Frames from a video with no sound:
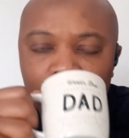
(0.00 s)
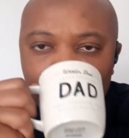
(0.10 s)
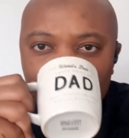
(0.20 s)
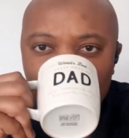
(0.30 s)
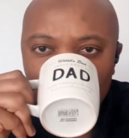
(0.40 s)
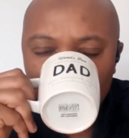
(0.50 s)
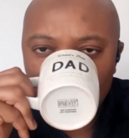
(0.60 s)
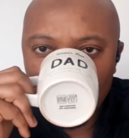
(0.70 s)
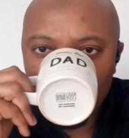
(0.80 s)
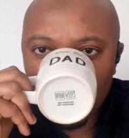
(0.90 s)
Yes.
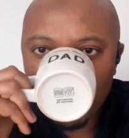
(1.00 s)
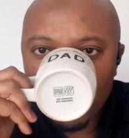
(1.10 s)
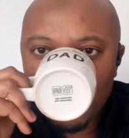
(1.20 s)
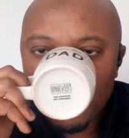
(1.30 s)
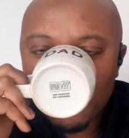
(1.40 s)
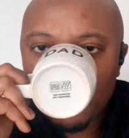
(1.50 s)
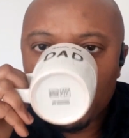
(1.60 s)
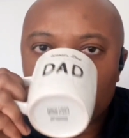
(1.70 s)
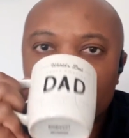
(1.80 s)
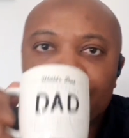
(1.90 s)
So we are
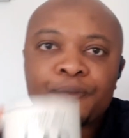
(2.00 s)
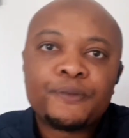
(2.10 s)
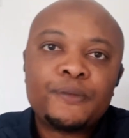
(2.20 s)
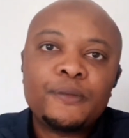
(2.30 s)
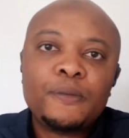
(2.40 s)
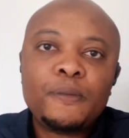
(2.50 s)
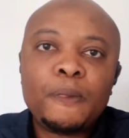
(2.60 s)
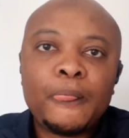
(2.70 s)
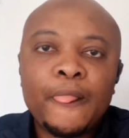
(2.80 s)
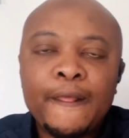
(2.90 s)
currently
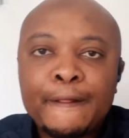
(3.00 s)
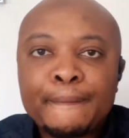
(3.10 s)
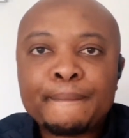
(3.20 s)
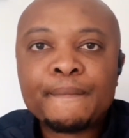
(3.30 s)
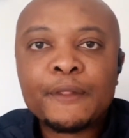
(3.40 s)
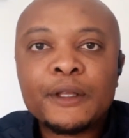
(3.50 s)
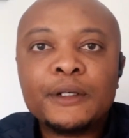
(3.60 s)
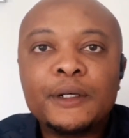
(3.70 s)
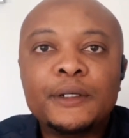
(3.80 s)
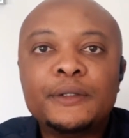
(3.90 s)
based
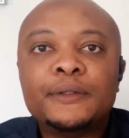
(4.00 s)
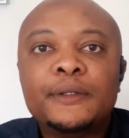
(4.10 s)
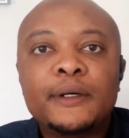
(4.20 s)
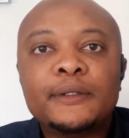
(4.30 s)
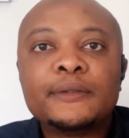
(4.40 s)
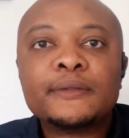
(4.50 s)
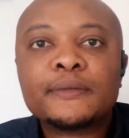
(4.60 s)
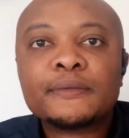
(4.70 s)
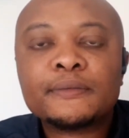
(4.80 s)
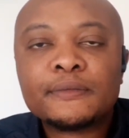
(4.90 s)
at the
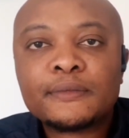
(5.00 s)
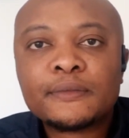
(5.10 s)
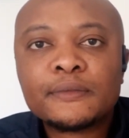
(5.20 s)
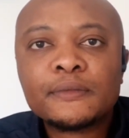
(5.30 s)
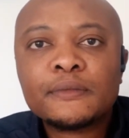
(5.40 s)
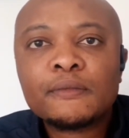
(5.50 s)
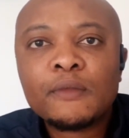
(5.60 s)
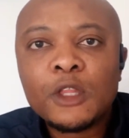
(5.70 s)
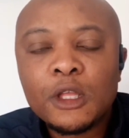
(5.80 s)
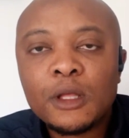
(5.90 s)
Northeast Hospital.
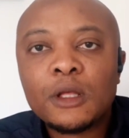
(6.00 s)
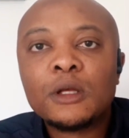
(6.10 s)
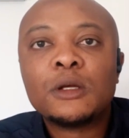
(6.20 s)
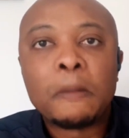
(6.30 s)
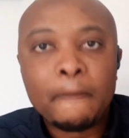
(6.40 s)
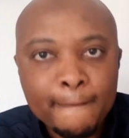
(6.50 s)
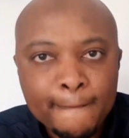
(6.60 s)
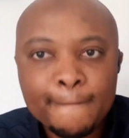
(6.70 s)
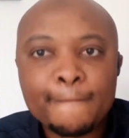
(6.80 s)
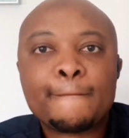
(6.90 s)

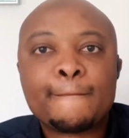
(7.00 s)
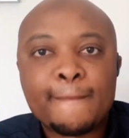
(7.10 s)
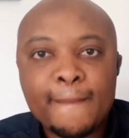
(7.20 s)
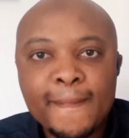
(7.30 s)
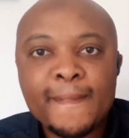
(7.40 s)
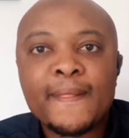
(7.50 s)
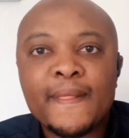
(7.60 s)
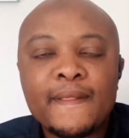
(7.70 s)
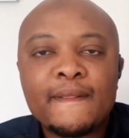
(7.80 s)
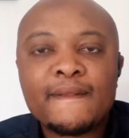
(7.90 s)
Um, we
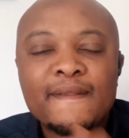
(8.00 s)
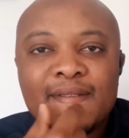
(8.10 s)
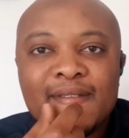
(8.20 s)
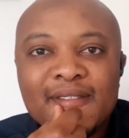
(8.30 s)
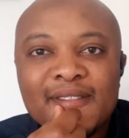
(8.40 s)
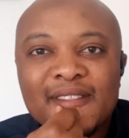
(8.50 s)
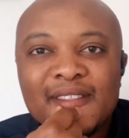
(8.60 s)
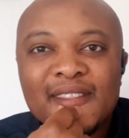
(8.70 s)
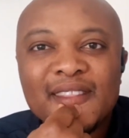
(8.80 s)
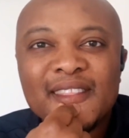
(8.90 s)
are
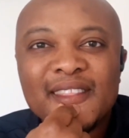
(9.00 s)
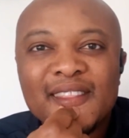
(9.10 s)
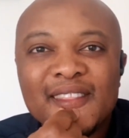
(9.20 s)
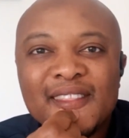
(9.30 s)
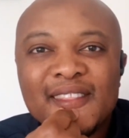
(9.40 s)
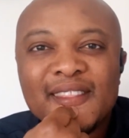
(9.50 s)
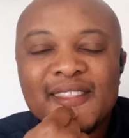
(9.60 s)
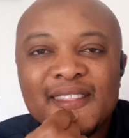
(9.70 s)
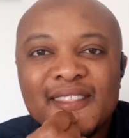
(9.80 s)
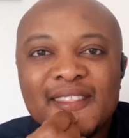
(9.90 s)
just at
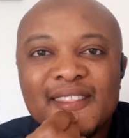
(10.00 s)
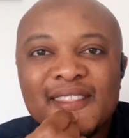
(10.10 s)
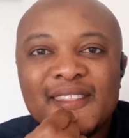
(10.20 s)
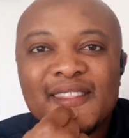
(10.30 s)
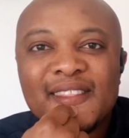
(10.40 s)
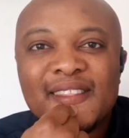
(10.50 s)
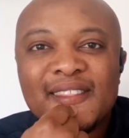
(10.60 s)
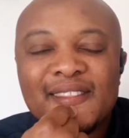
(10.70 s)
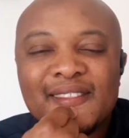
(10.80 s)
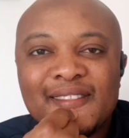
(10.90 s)

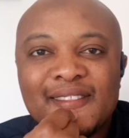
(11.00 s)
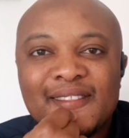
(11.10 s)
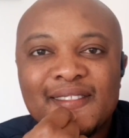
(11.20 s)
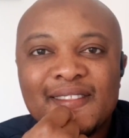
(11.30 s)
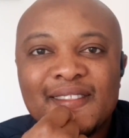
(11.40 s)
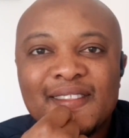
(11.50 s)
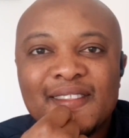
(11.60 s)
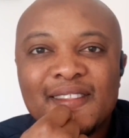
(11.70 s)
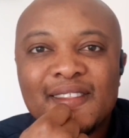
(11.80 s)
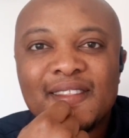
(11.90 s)
the main
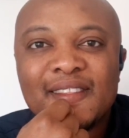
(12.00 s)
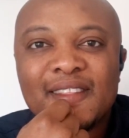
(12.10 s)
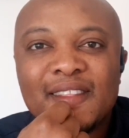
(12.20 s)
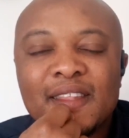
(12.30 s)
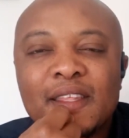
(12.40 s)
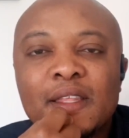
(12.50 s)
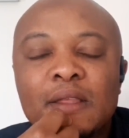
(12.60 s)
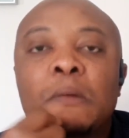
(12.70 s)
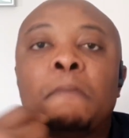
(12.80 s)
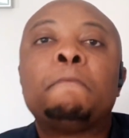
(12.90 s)
Vistas car park,
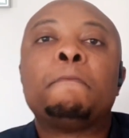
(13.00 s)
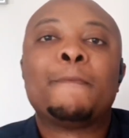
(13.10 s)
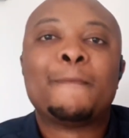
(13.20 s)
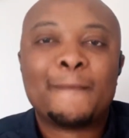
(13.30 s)
which is